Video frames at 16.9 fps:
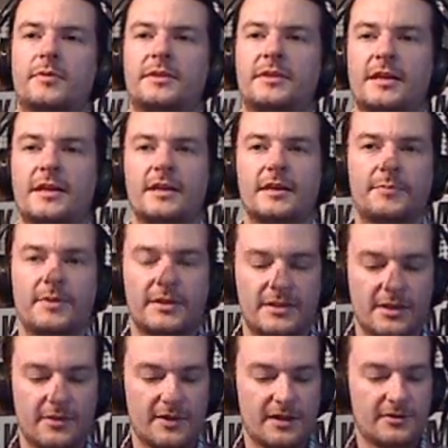But
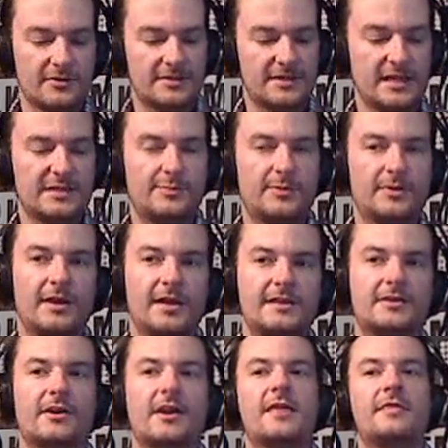so they do a cents per
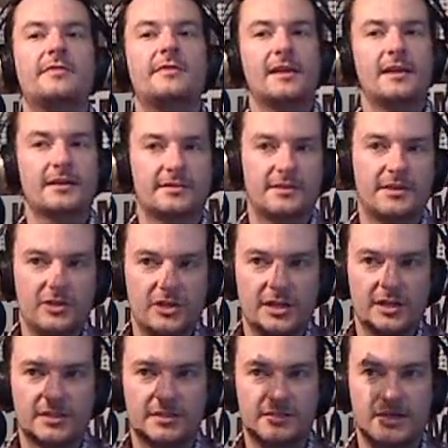litre, and then it's the
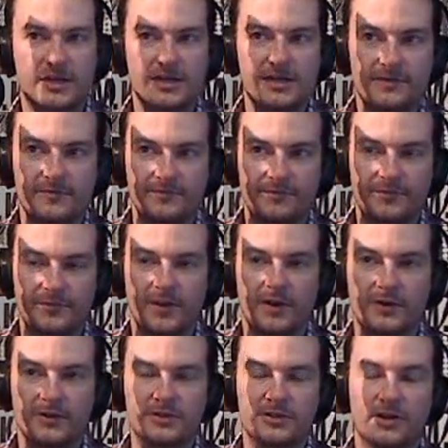GST
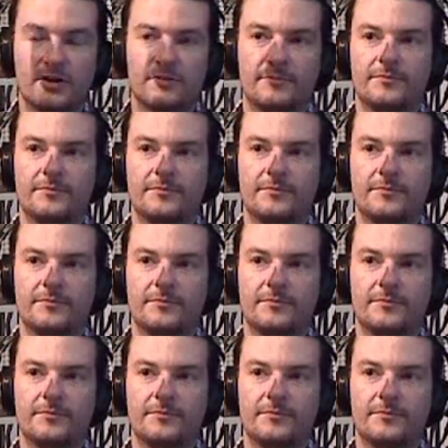on top.